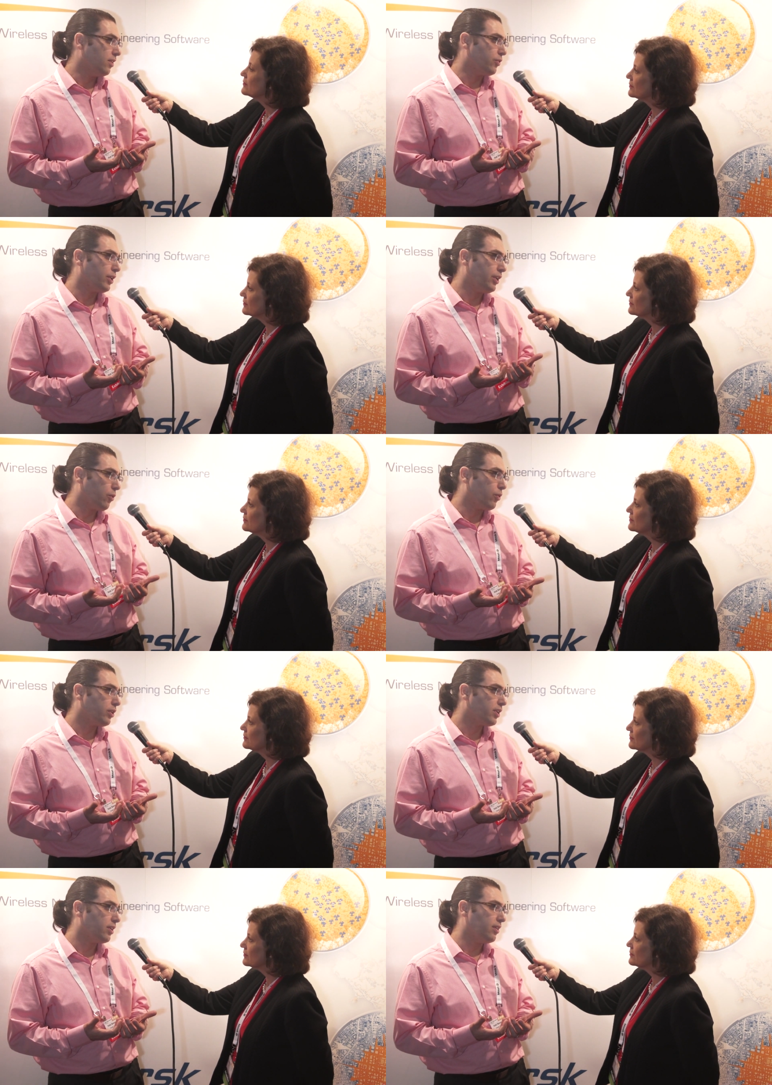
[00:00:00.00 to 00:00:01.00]
Speaker 1: on their
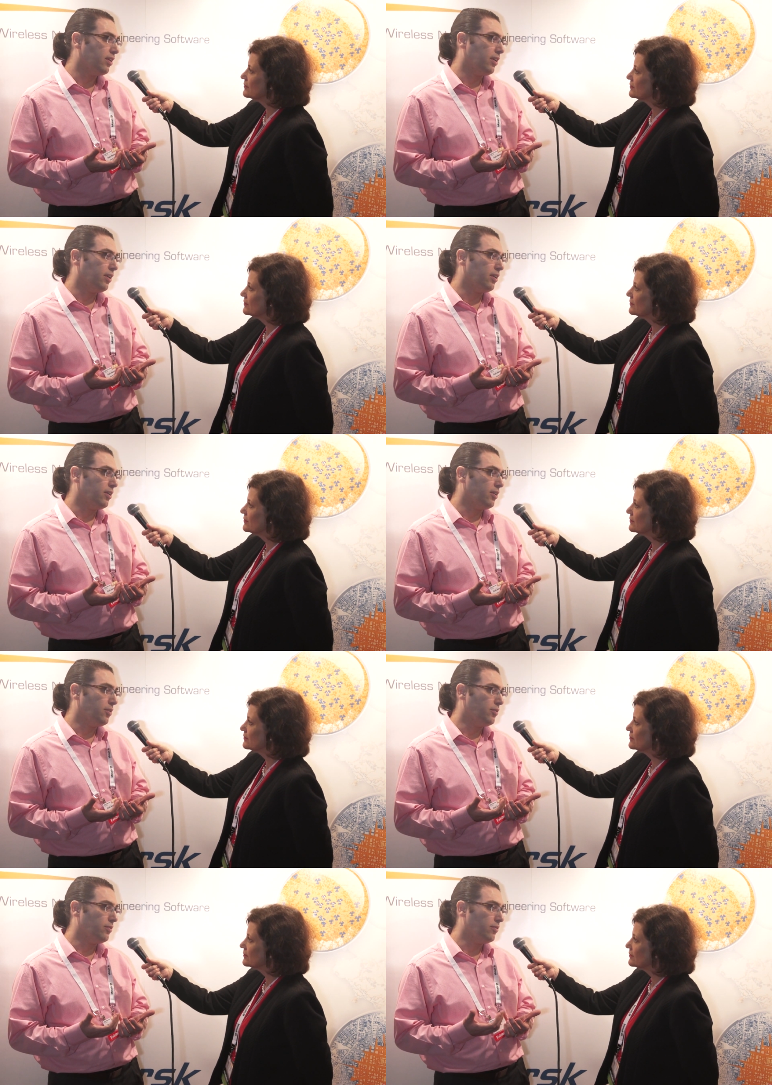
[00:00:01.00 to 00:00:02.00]
network uh,
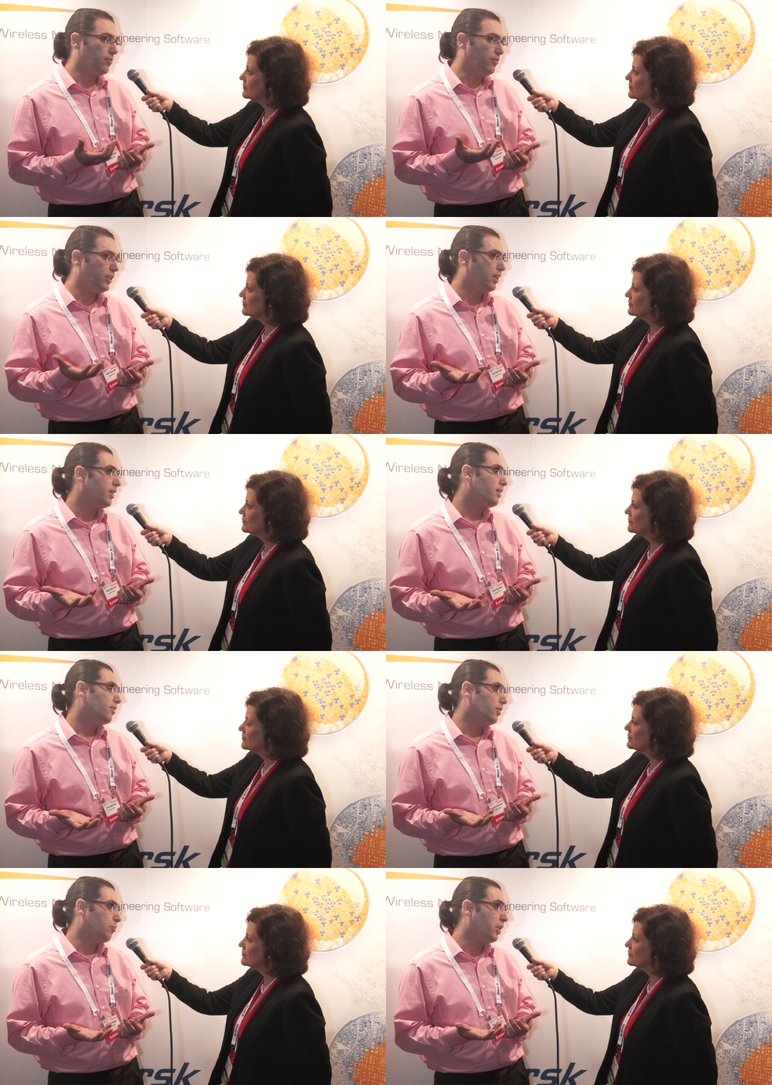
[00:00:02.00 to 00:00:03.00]
via
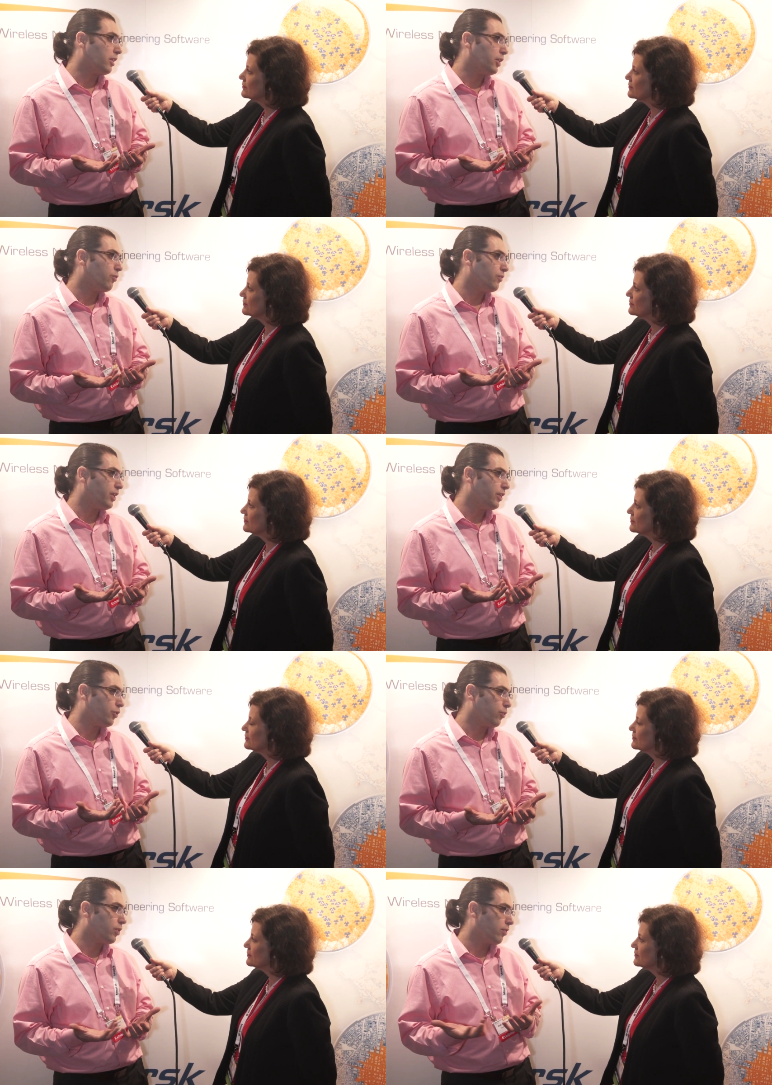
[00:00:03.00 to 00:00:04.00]
modeling of their
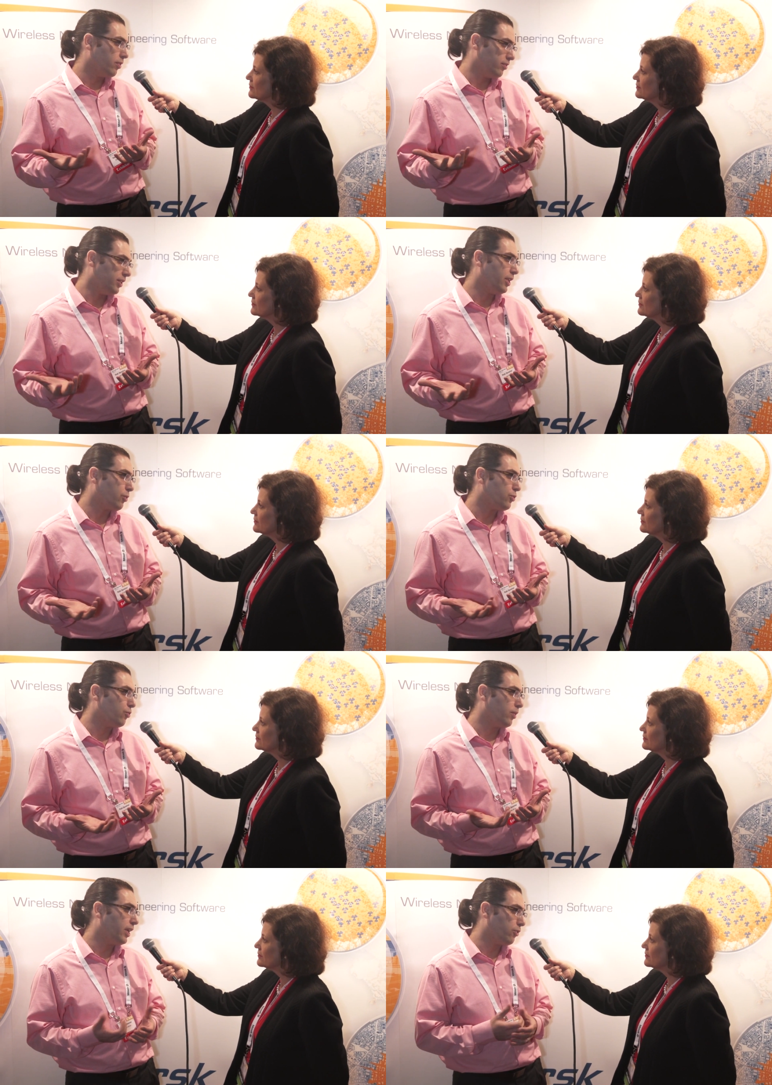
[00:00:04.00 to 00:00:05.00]
network in our
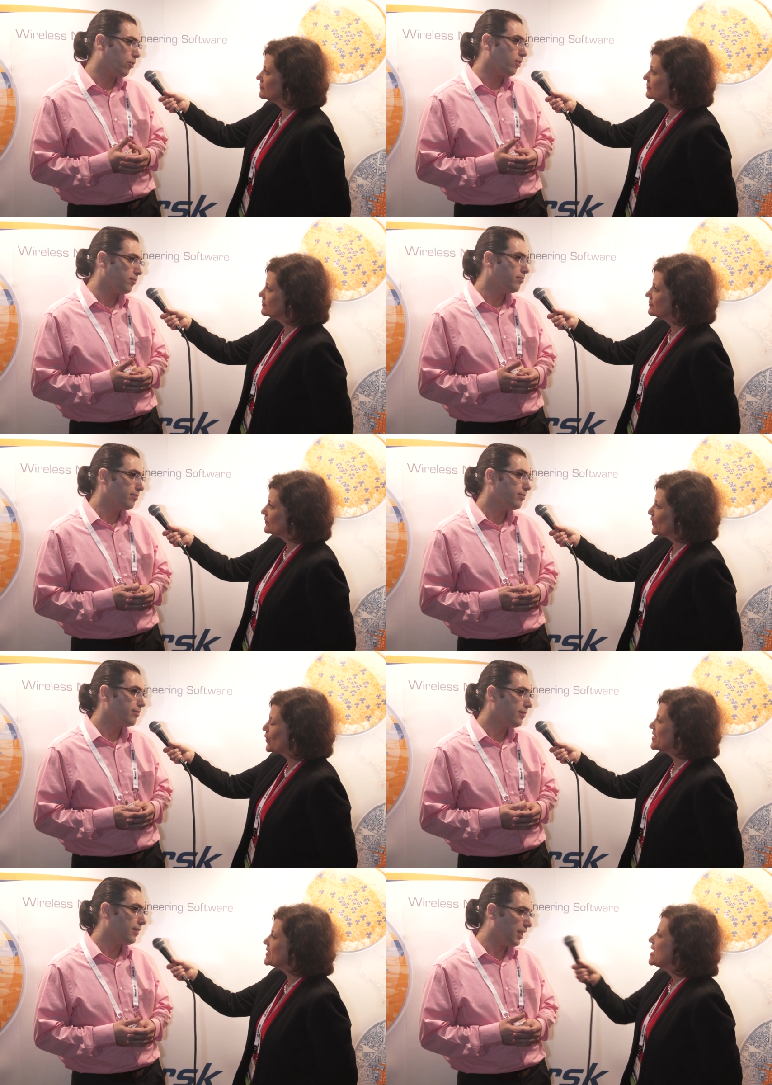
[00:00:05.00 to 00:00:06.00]
tool Atoll
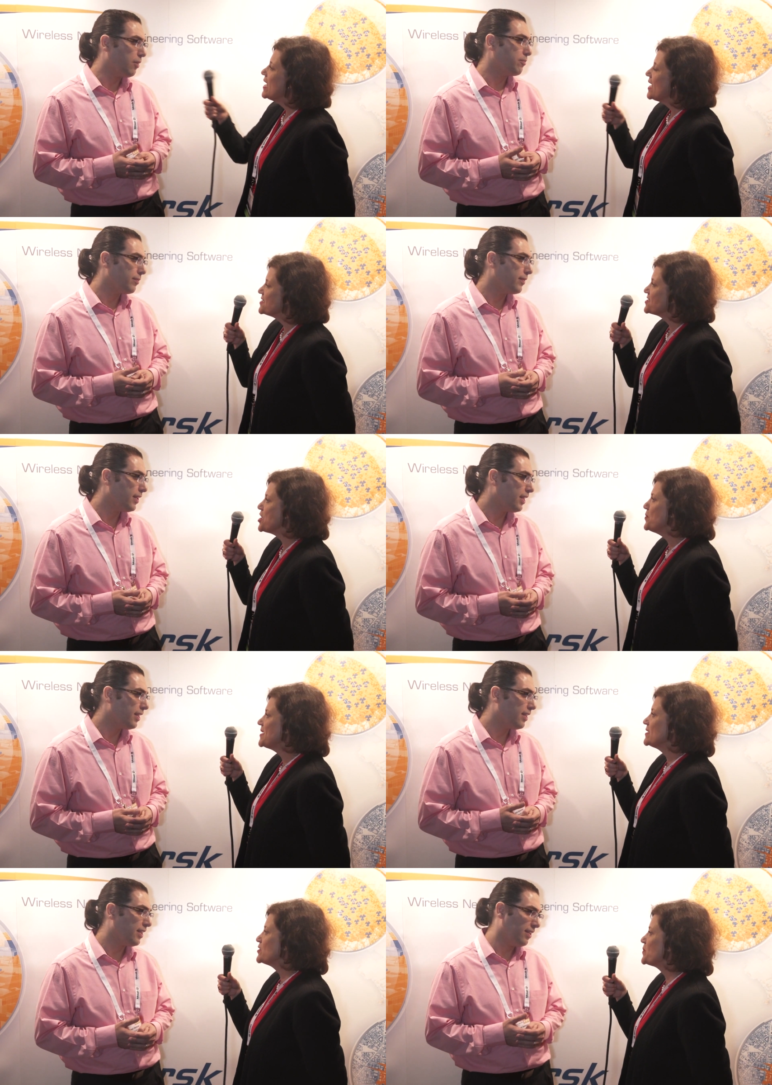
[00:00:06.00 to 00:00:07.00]
Speaker 2: great and tell me
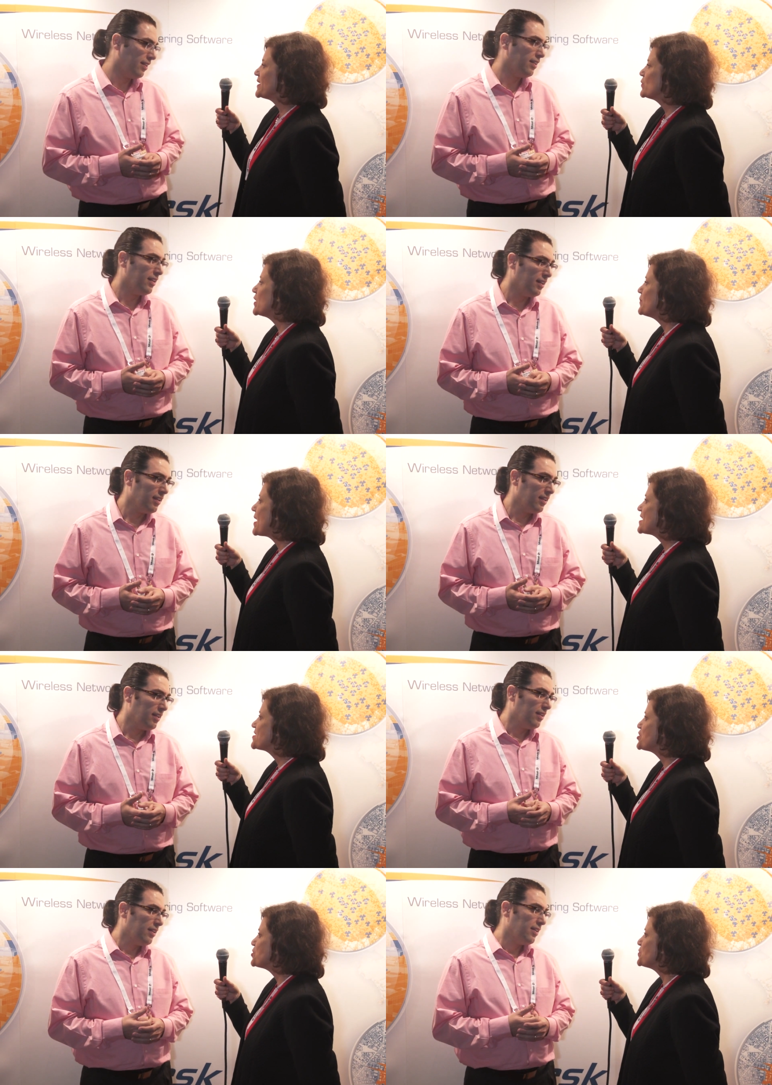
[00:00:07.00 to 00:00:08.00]
a little bit what
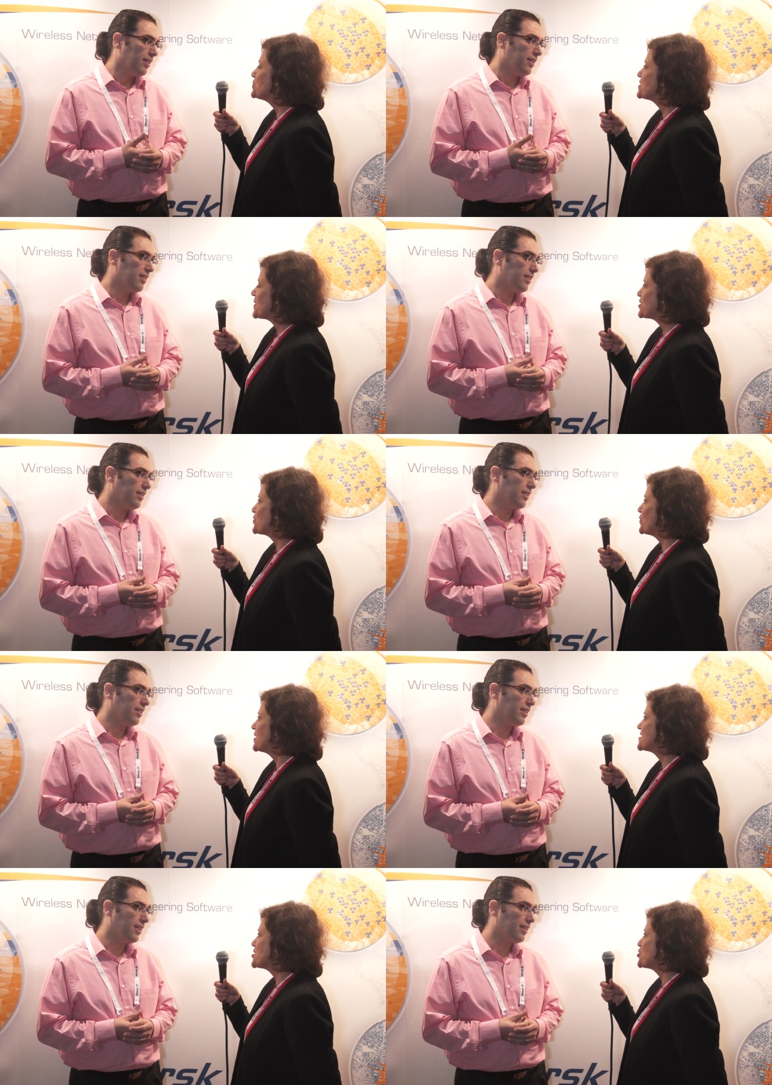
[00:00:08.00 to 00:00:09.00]
makes you special
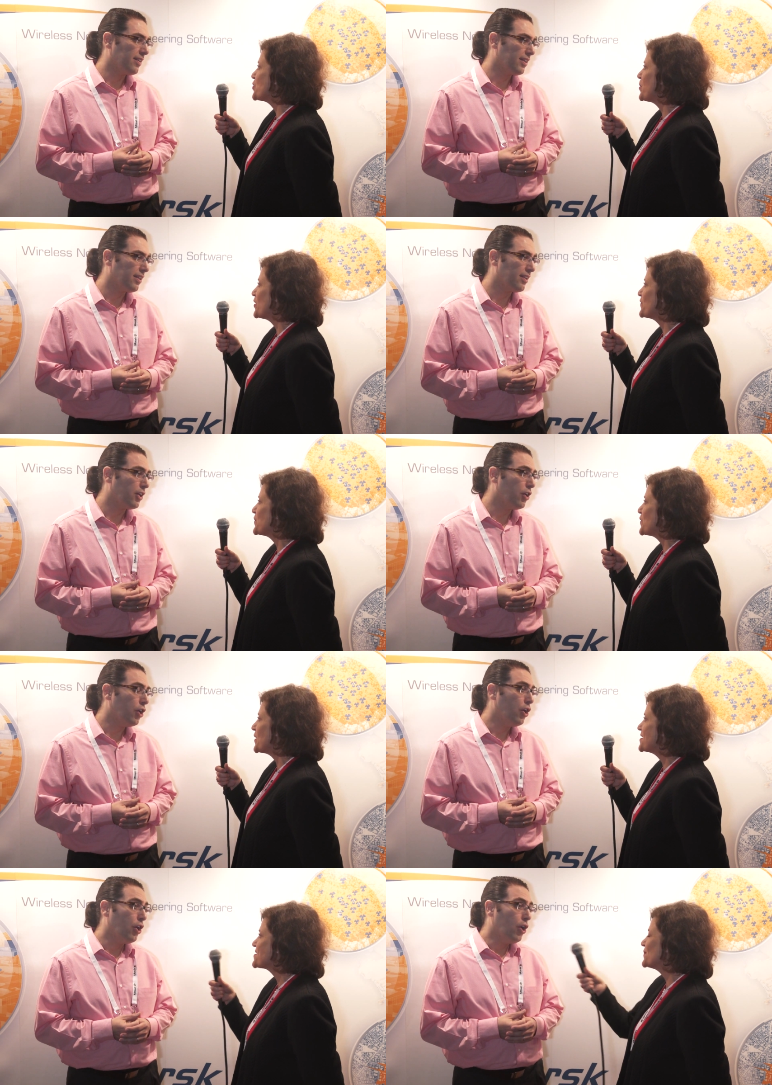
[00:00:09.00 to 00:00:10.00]
what sets you apart from the
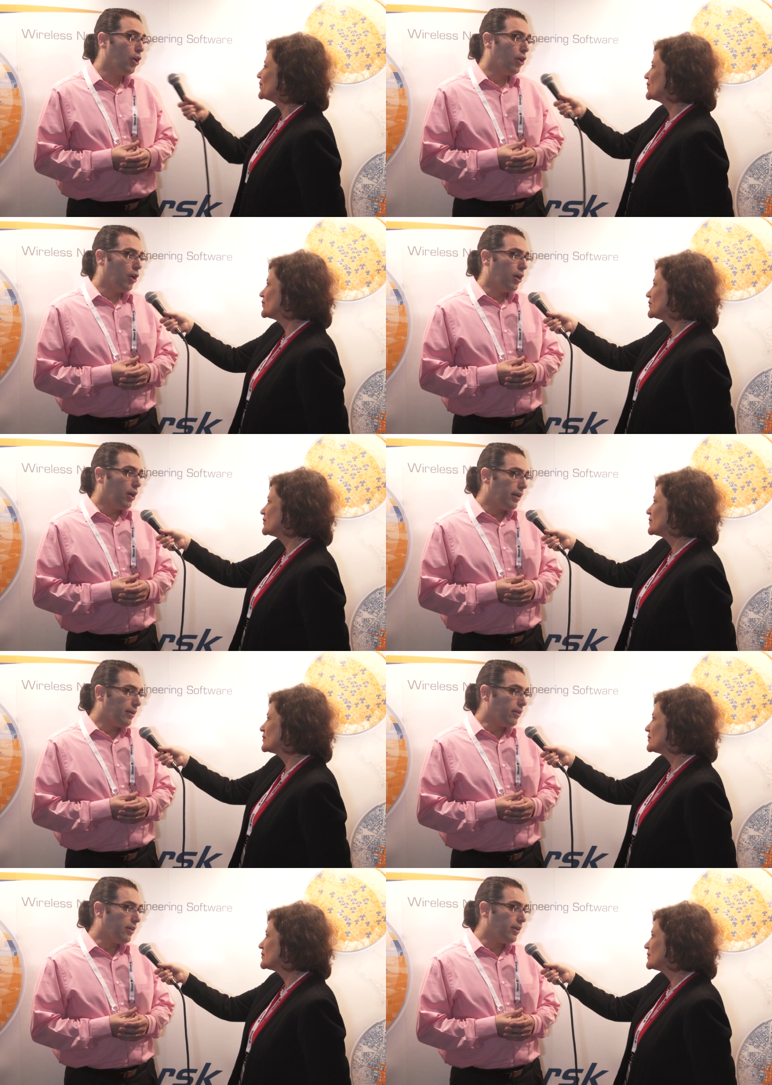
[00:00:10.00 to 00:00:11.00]
rest
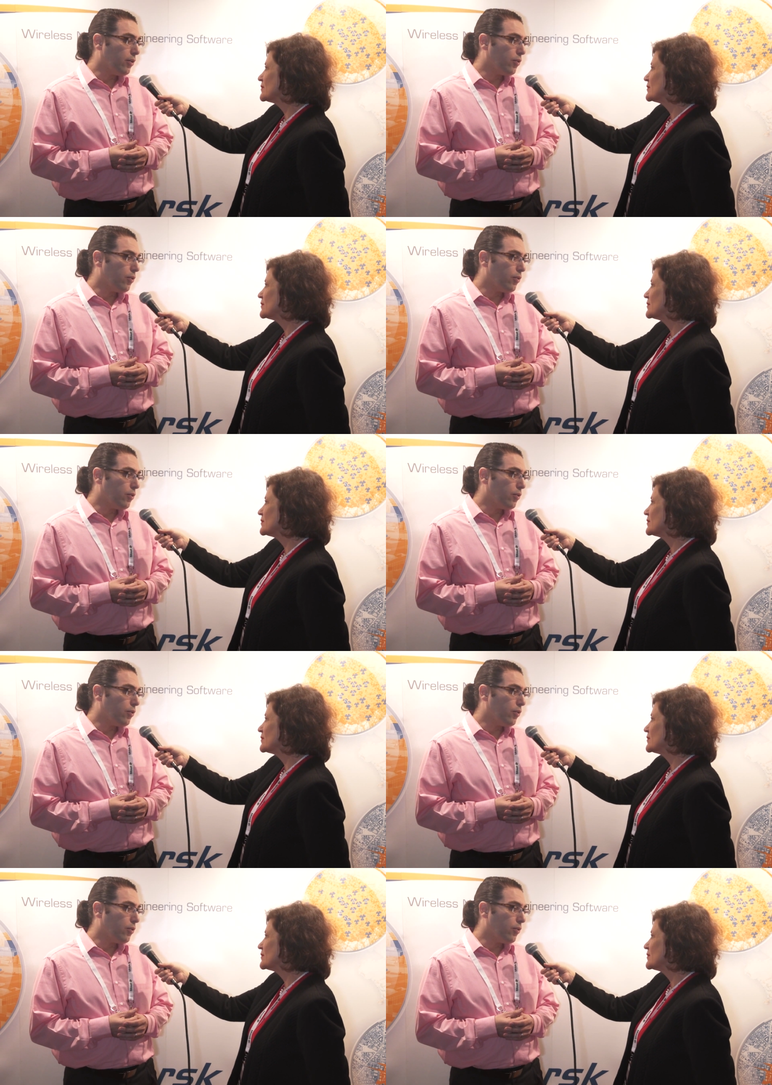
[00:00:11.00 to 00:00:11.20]
Speaker 1: uh,